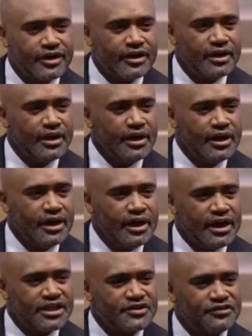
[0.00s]
his
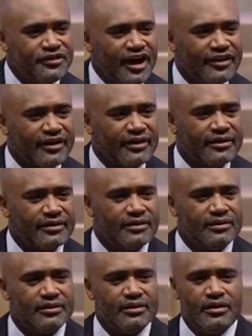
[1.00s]
father
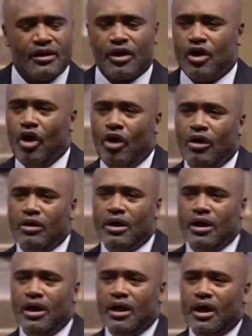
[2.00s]
call
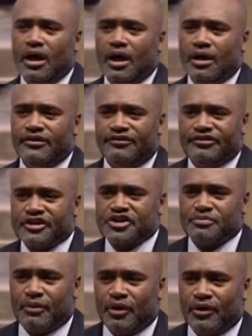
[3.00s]
the firstborn
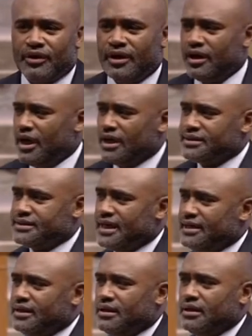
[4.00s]
and said,
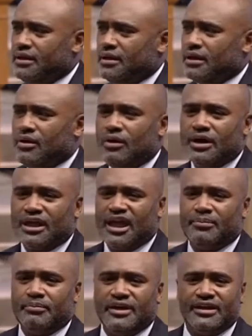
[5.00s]
Go and get me that,
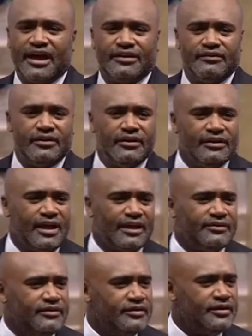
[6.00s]
that
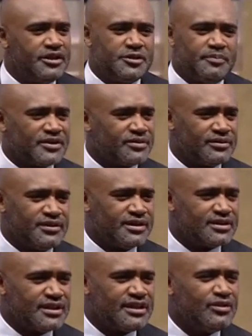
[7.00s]
special dish. Go
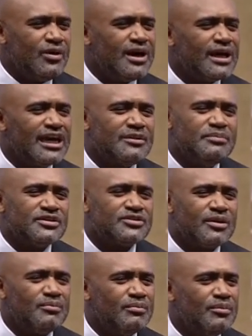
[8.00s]
and get me some.
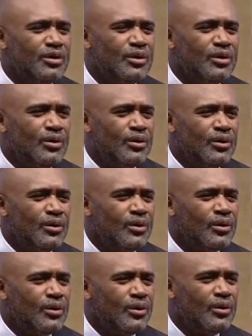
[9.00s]

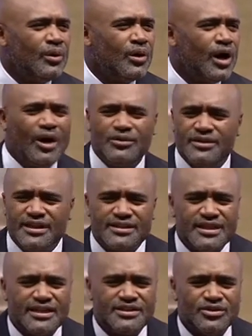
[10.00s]
How do they say it in
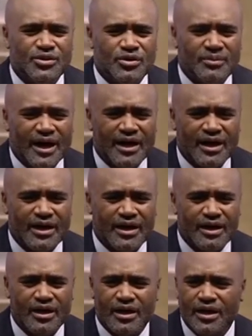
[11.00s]
Yoruba?
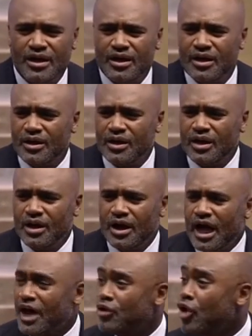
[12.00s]

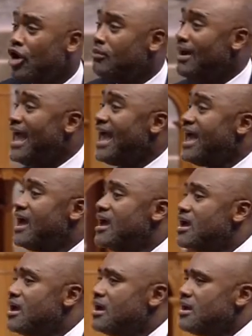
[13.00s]
Erogbe,
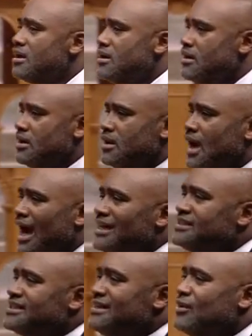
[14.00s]

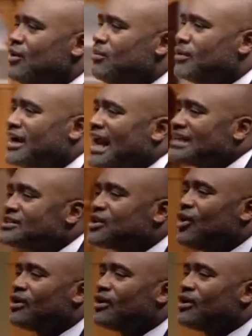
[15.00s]
antelope, grass cutter.